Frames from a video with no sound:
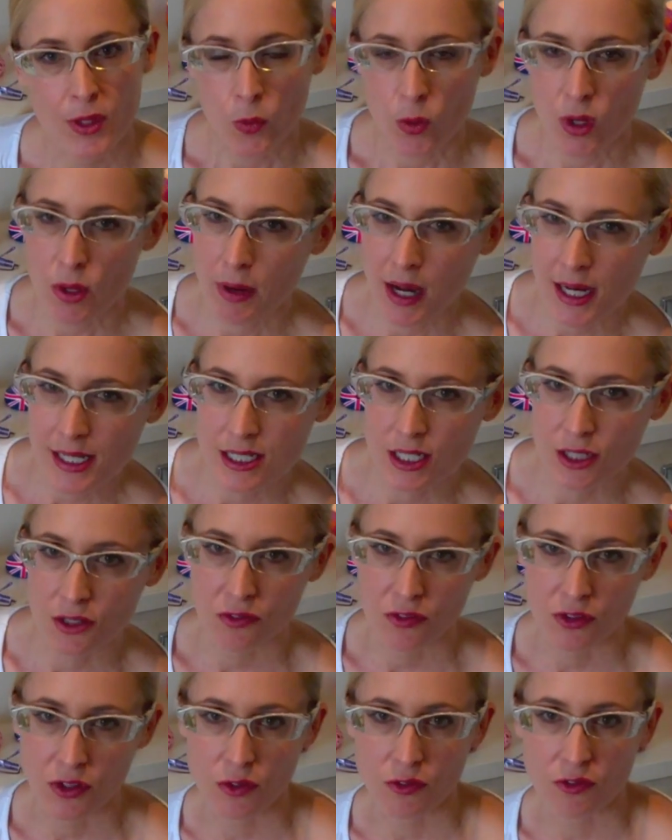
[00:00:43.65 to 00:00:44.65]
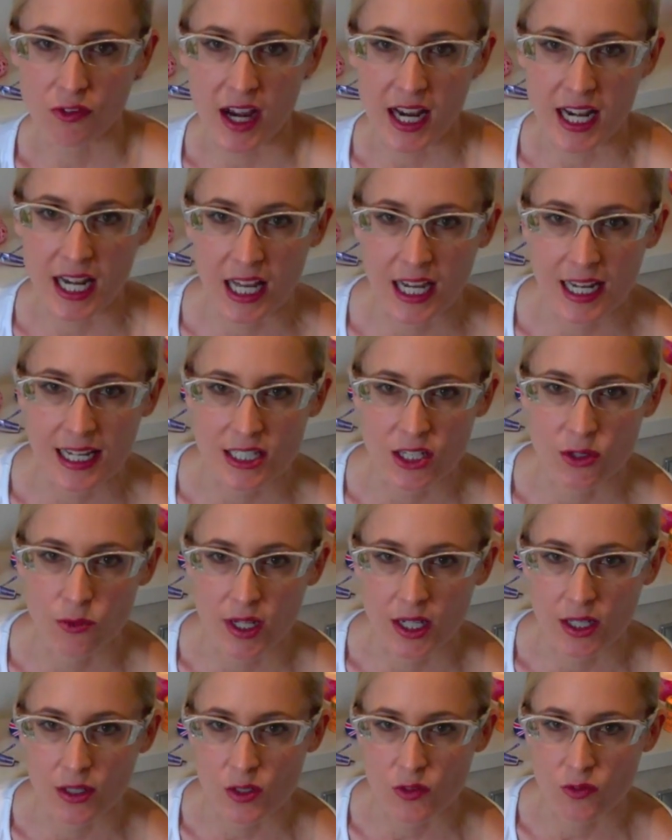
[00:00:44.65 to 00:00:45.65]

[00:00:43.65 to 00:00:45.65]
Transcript: We might see a few fine lines and wrinkles